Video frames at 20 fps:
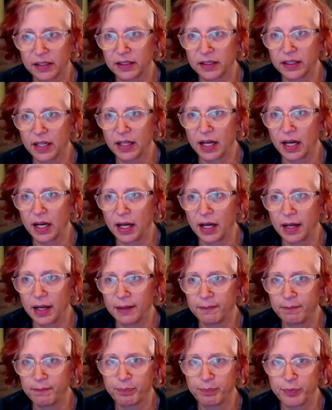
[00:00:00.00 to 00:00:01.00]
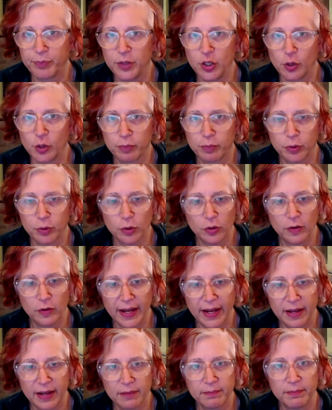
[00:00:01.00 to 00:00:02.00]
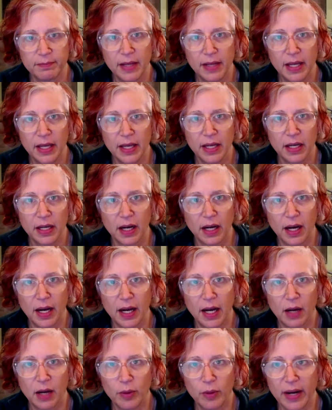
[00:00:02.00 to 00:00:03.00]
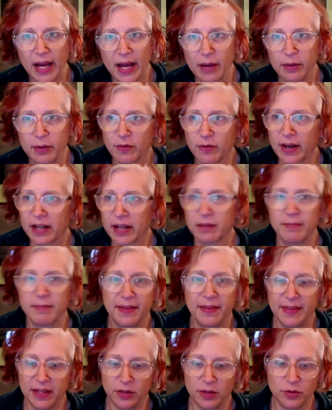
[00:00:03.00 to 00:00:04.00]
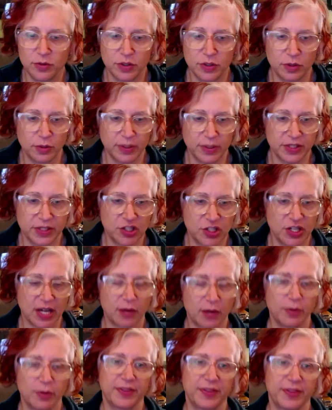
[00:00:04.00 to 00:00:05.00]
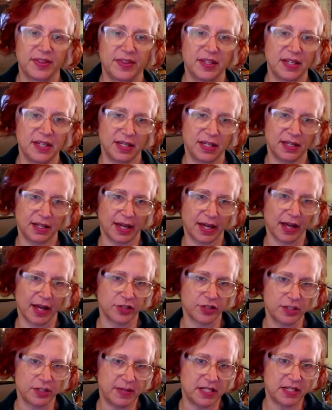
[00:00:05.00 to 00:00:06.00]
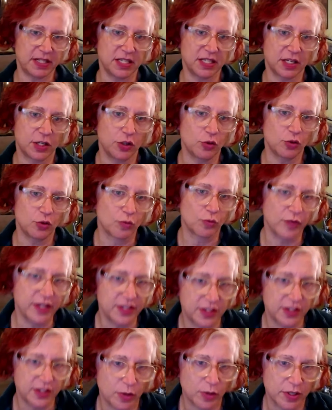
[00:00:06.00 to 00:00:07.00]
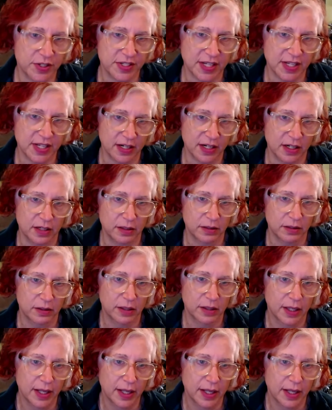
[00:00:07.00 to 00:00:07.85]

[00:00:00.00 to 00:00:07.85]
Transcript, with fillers: um, you know, program uh, what I would recommend that you do is check with the LGBTQ Resource Center